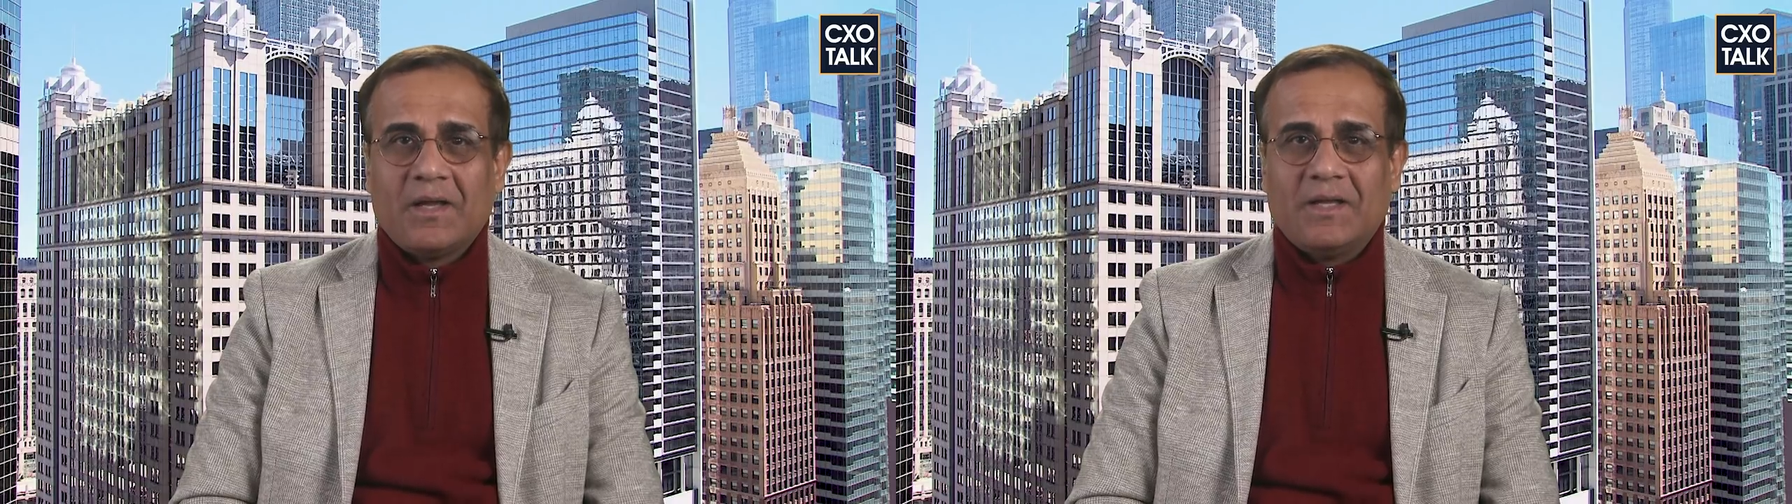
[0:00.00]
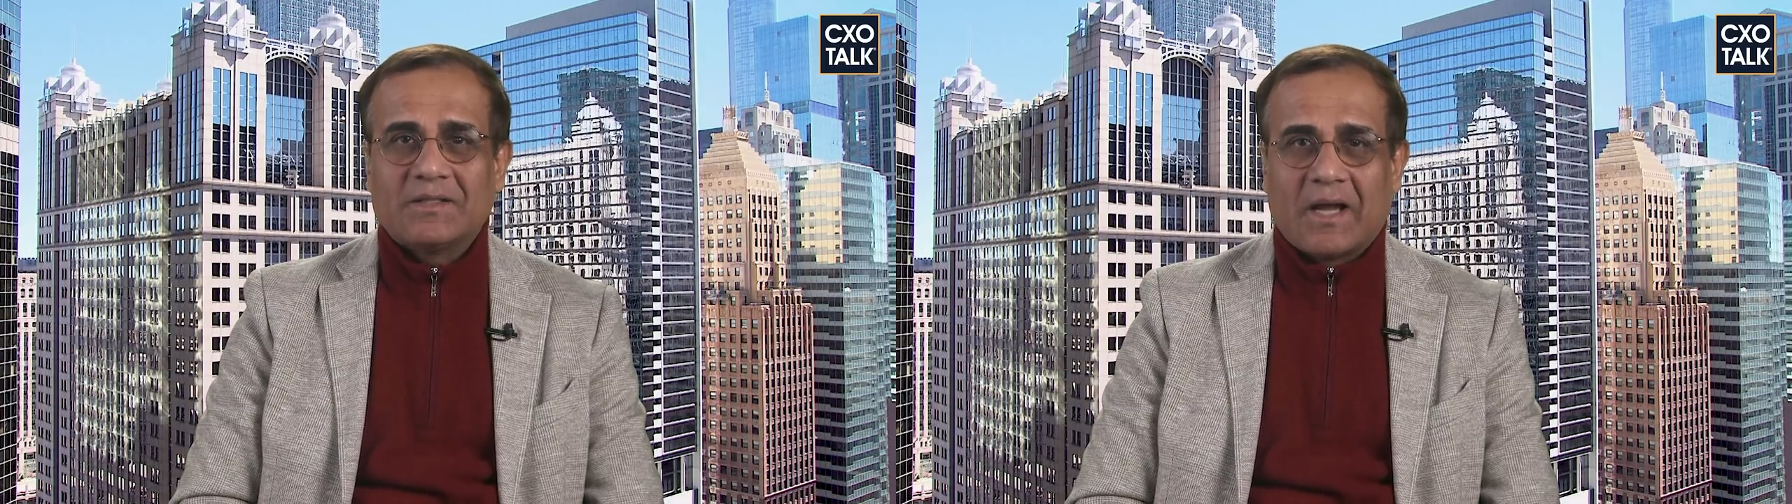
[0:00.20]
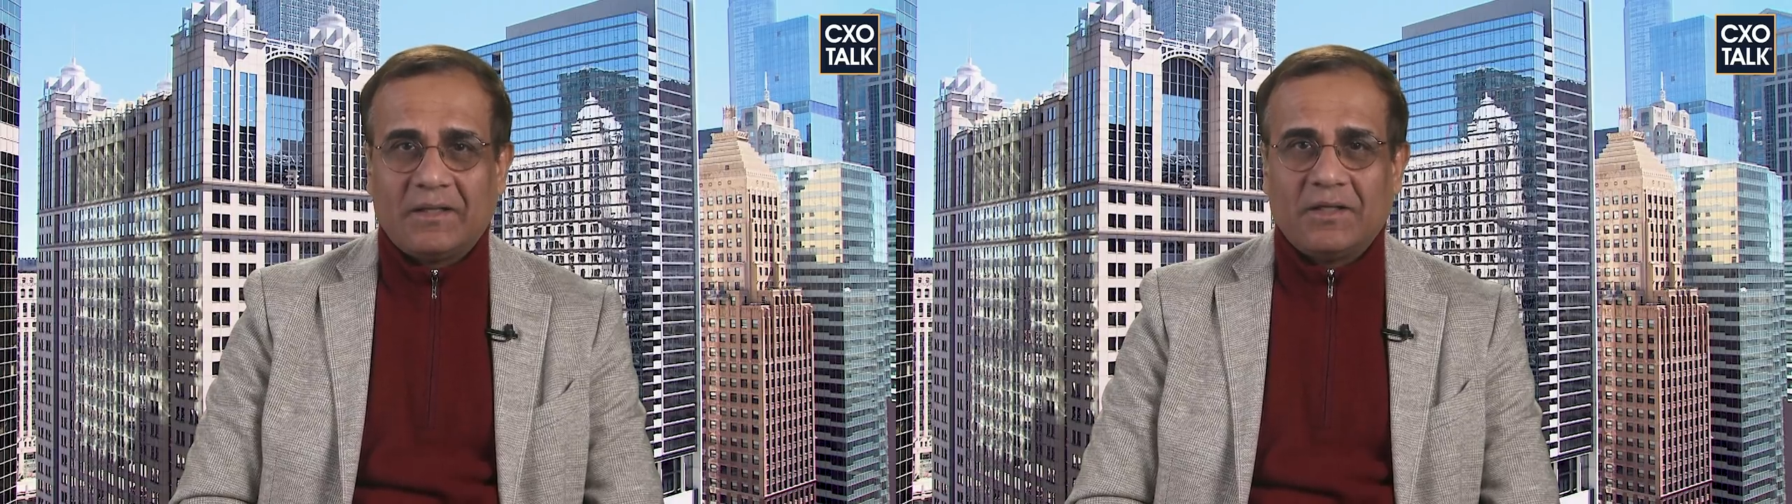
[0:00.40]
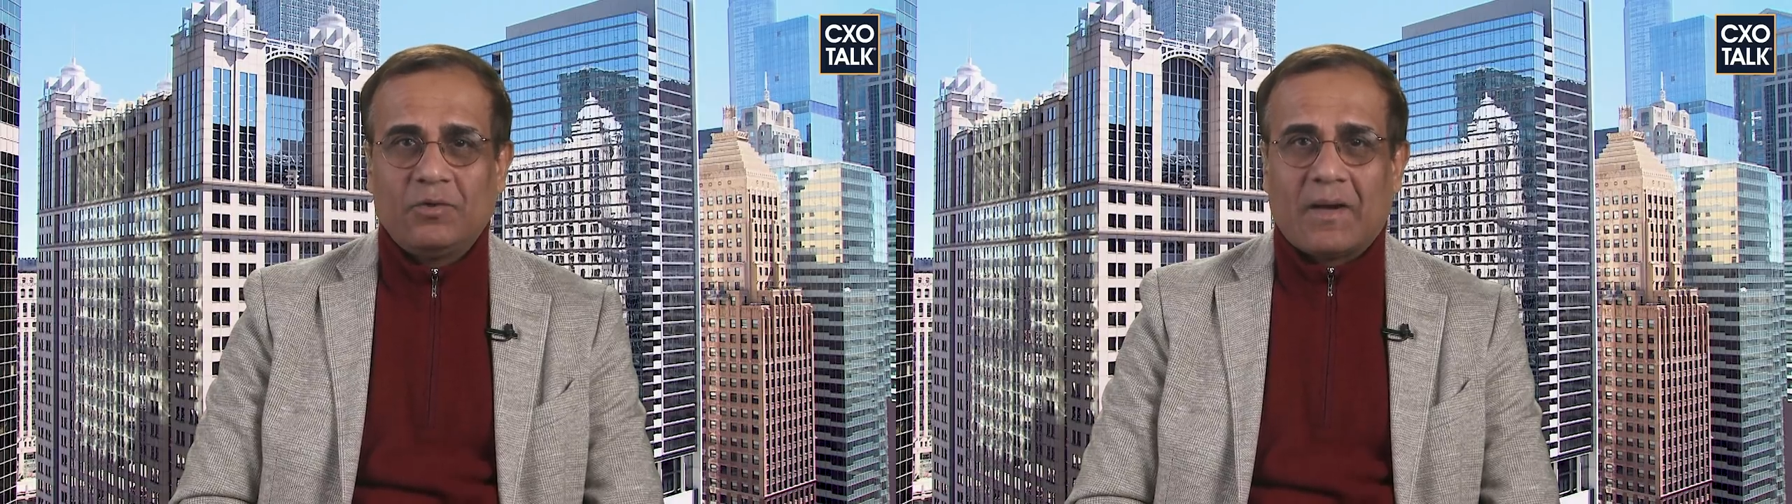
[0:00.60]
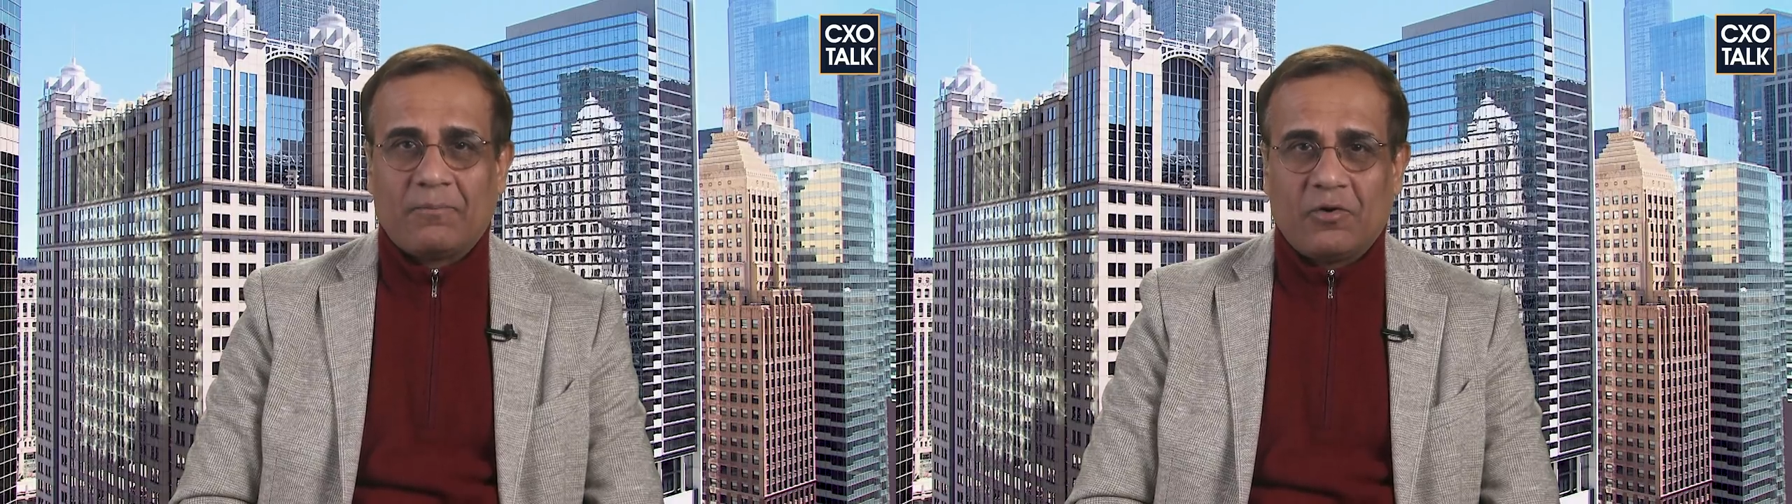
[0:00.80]
is either
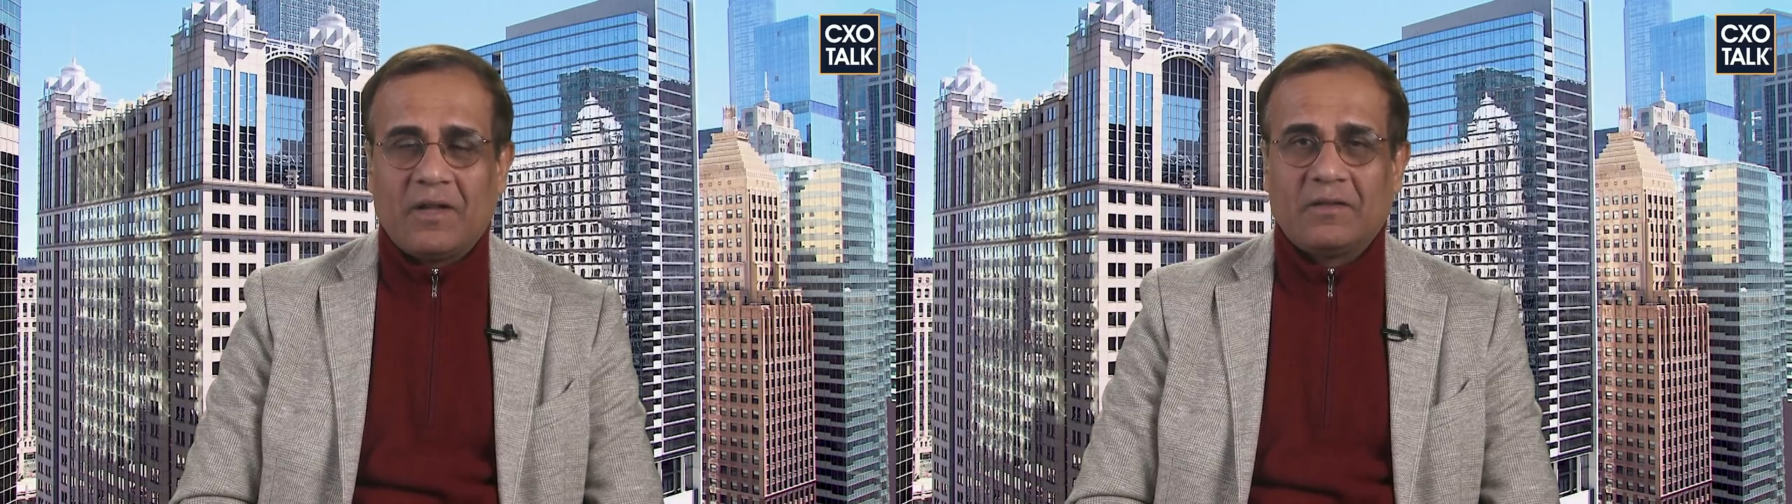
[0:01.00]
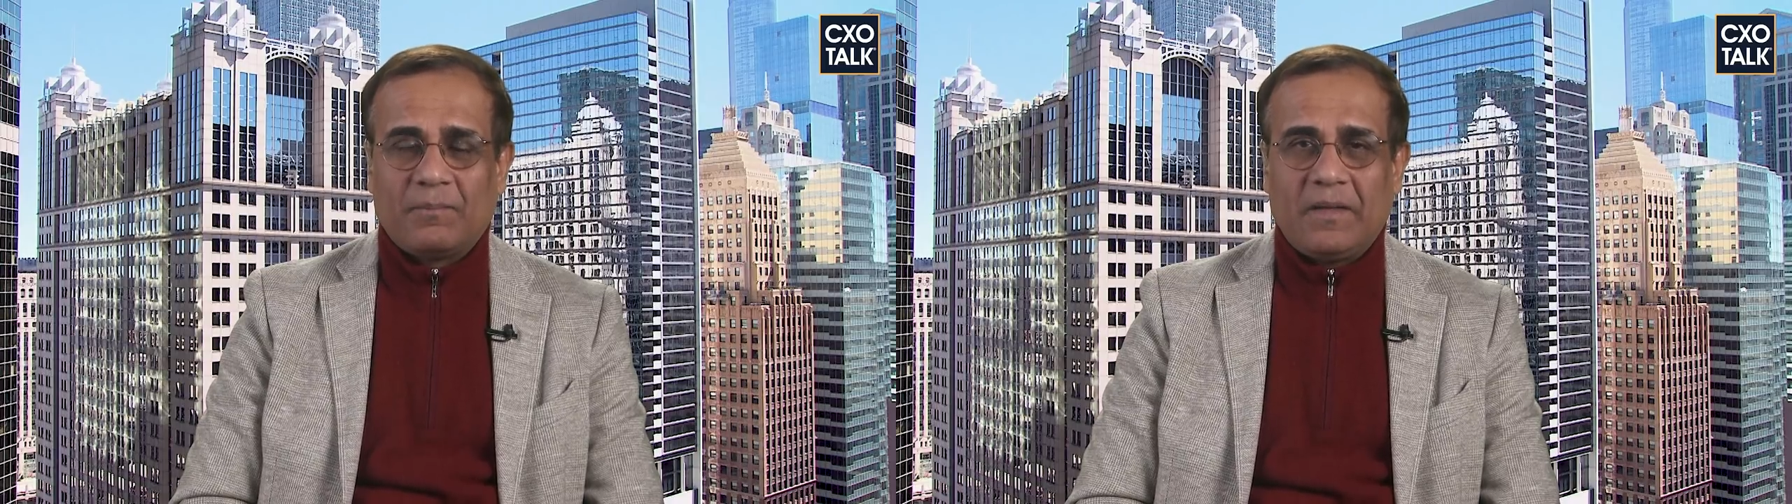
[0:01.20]
you upgrade the